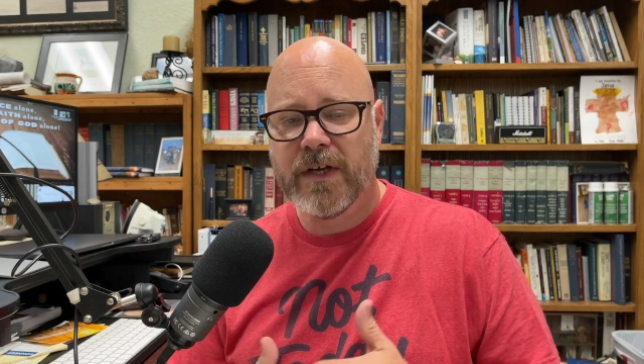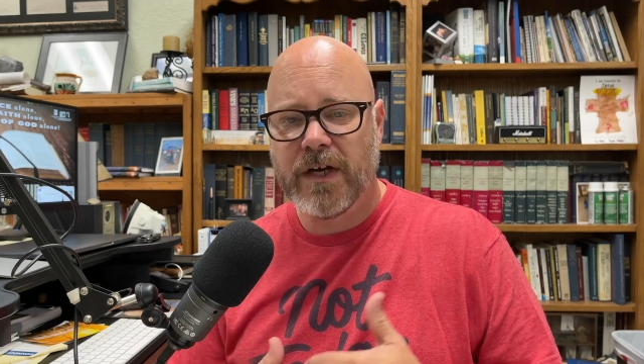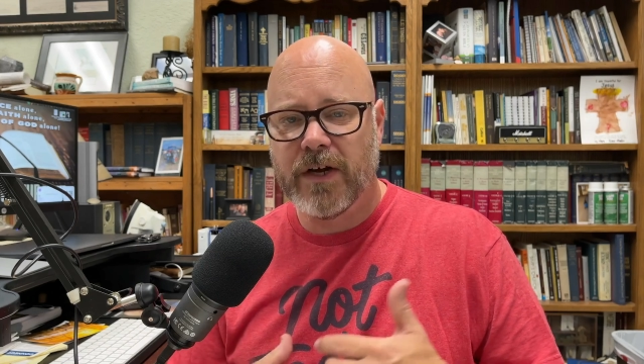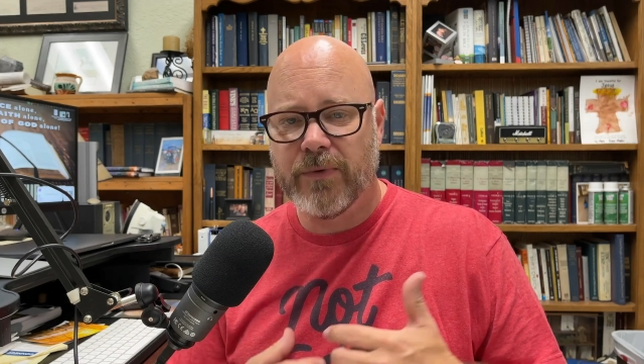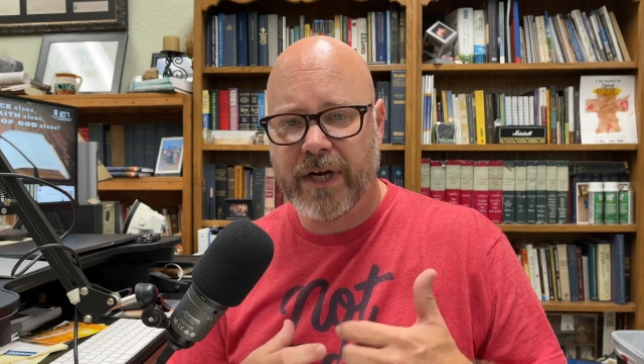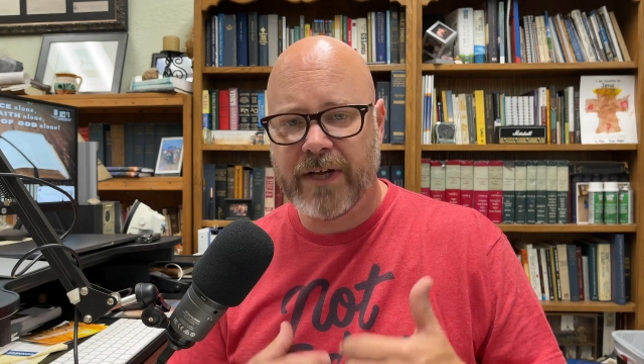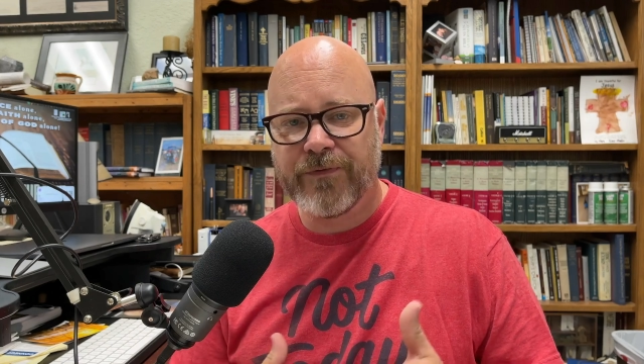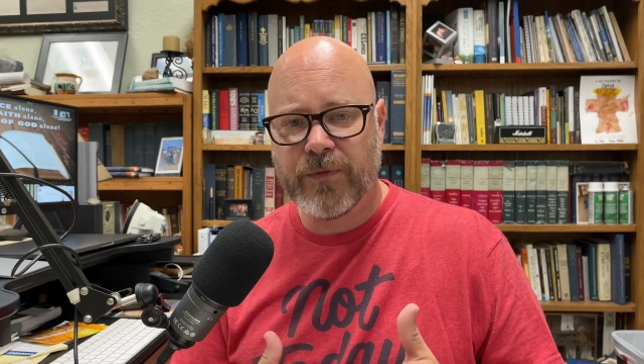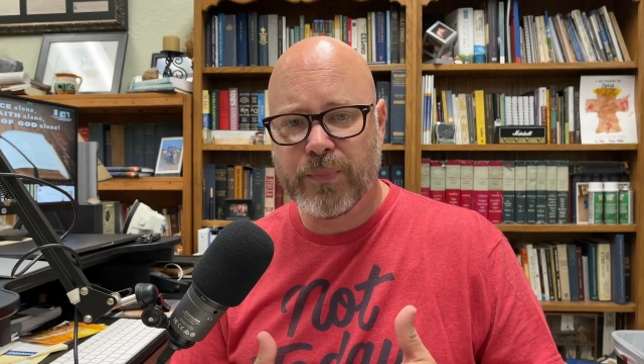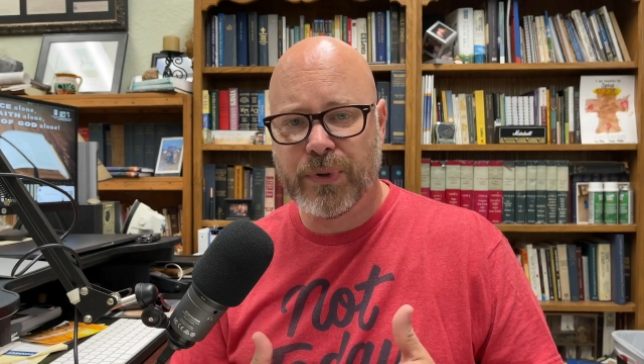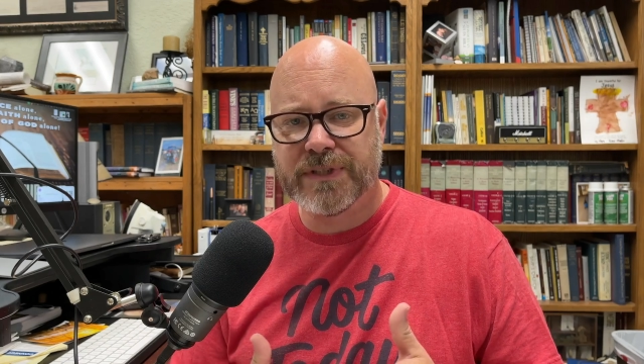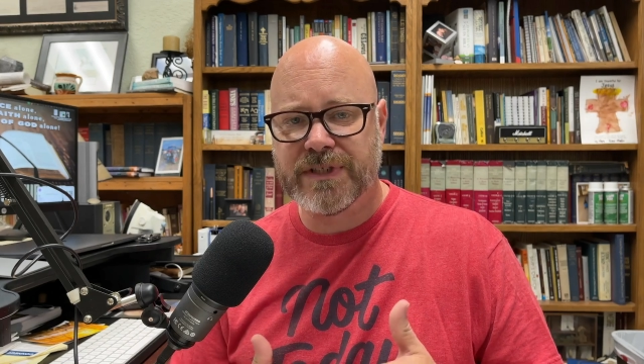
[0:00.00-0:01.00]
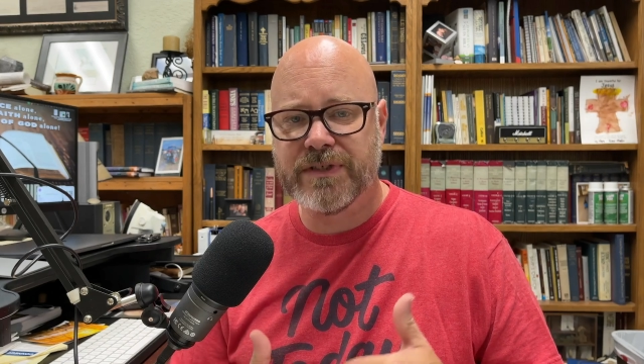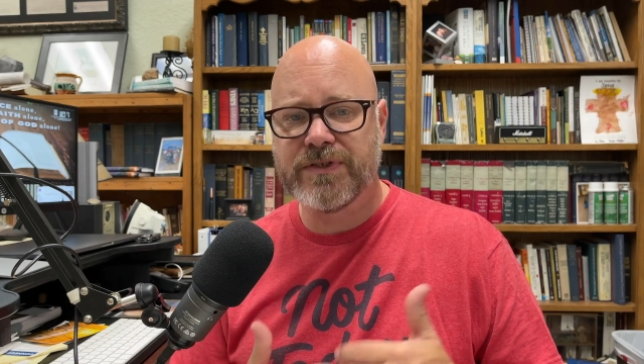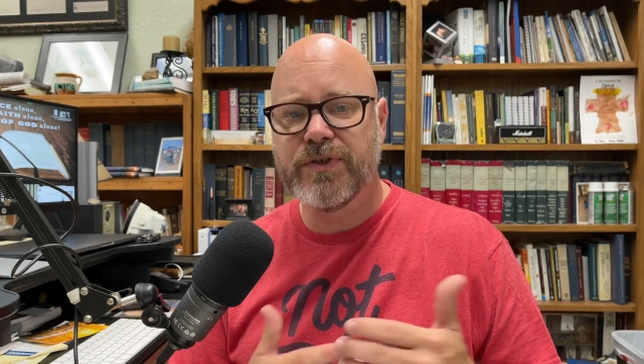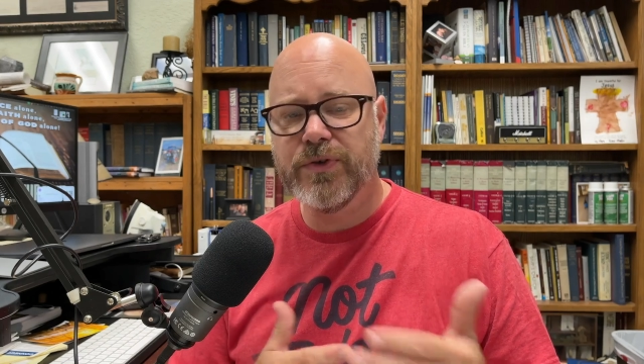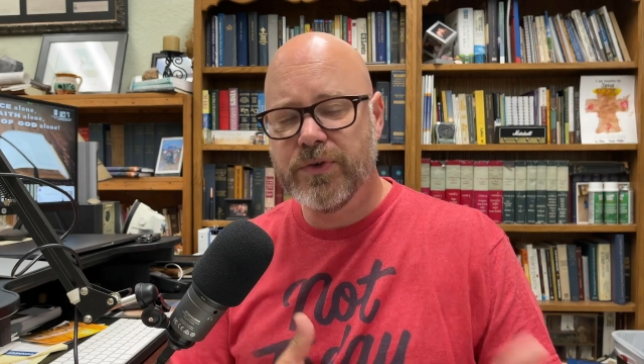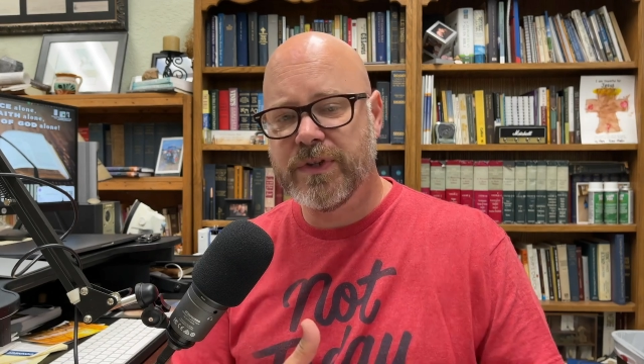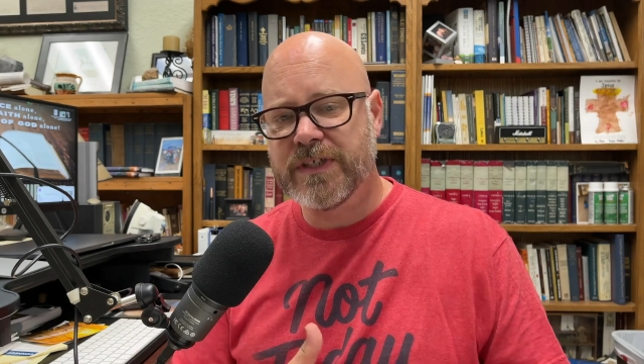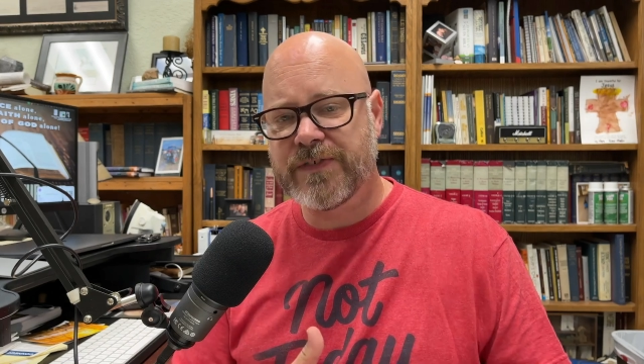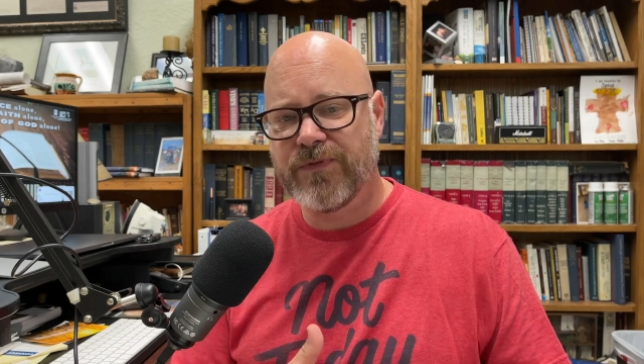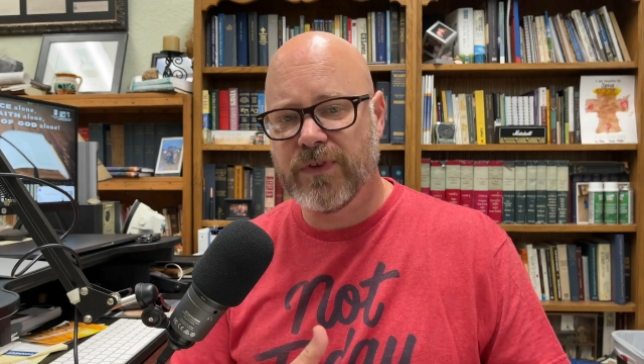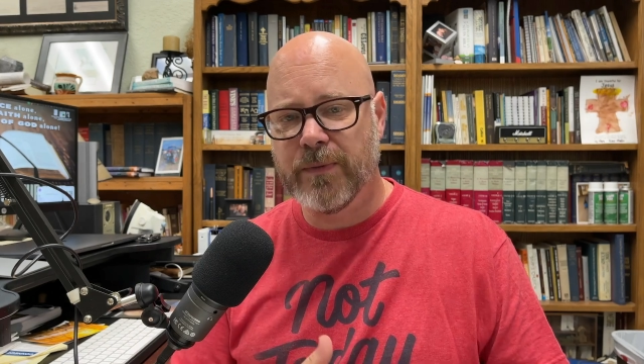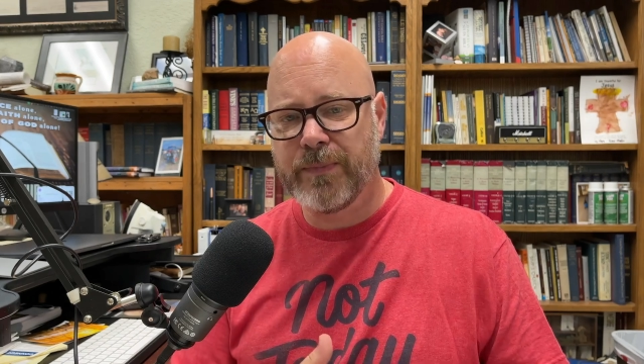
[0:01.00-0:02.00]
writing from prison to this
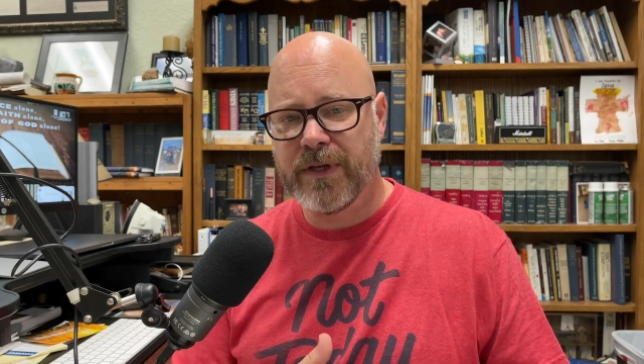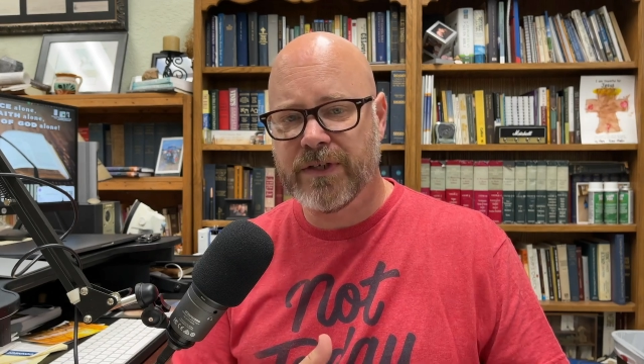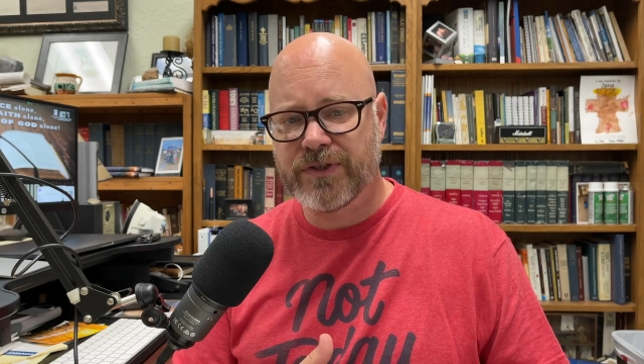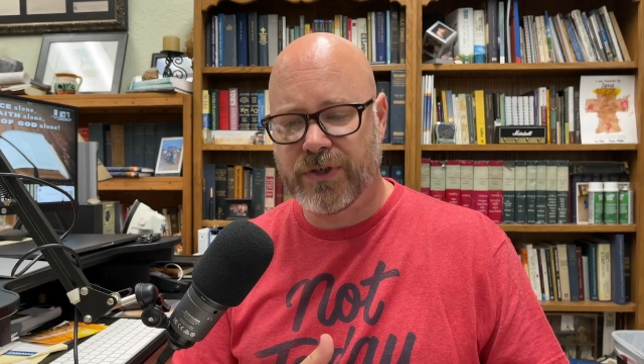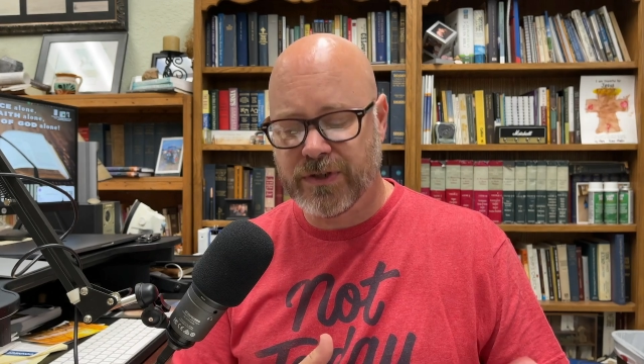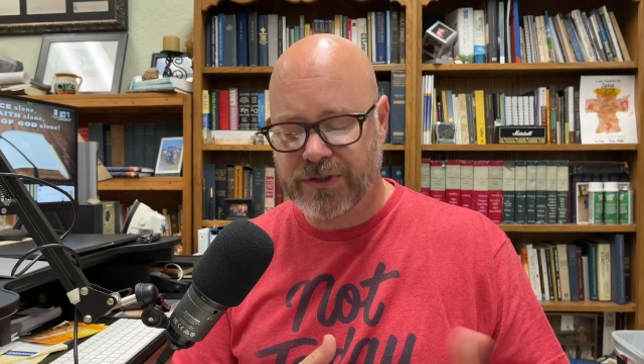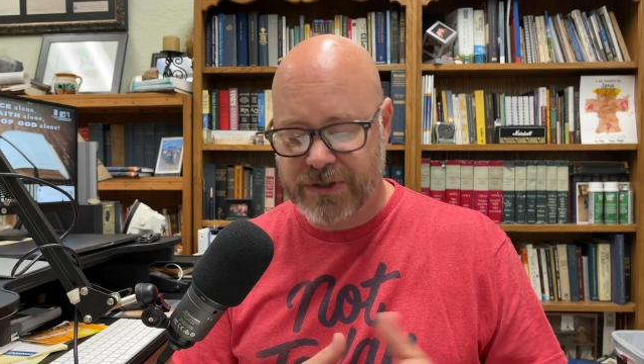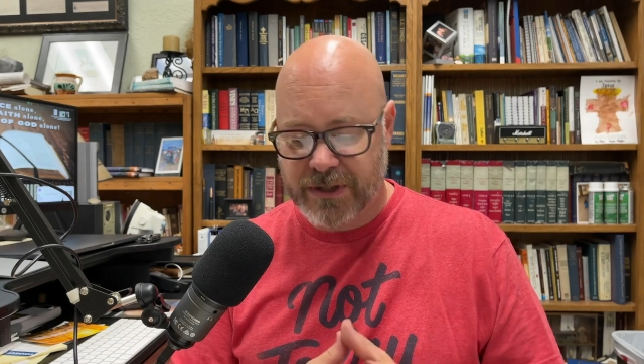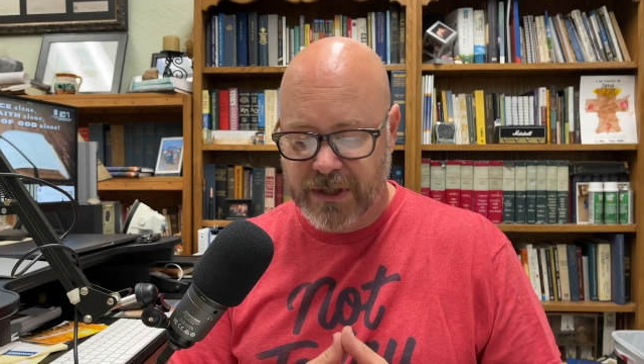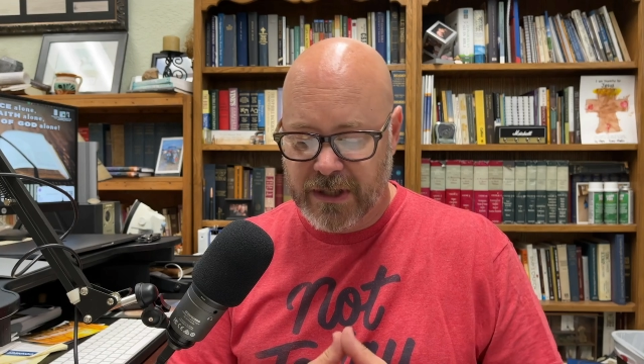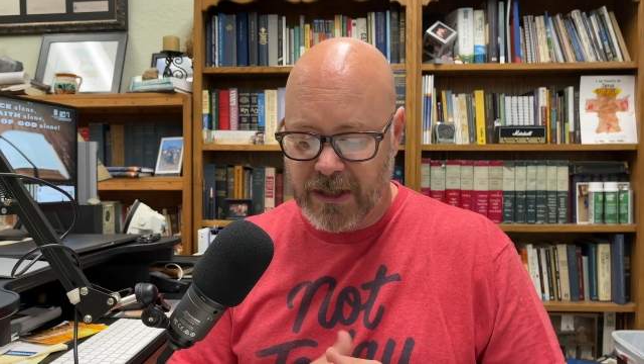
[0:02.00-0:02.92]
Philippian church